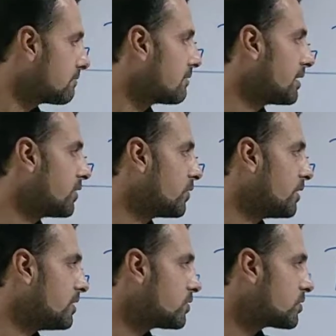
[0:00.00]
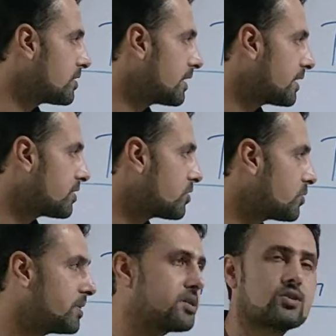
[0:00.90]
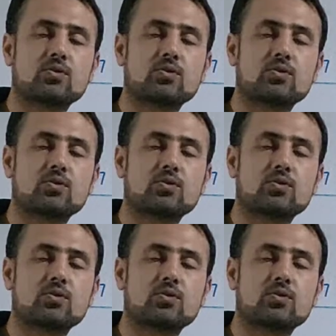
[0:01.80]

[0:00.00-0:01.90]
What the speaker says: then you need to take it towards